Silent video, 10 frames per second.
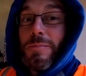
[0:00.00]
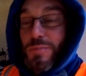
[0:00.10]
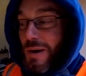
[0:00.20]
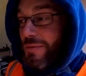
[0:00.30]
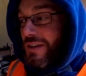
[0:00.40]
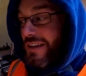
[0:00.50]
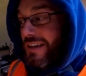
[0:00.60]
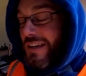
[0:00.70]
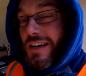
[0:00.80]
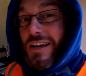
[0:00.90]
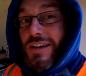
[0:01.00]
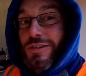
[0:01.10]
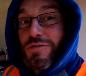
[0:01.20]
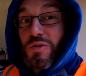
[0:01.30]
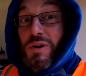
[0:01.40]
prep the uh,
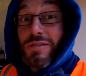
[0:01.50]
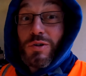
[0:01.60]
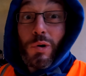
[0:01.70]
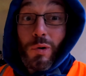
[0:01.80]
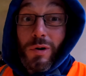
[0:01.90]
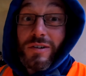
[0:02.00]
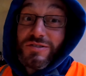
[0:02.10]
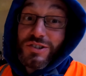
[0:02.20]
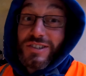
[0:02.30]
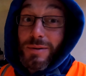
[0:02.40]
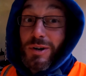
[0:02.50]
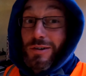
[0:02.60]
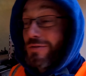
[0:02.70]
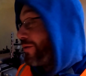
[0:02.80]
forklift or just get my own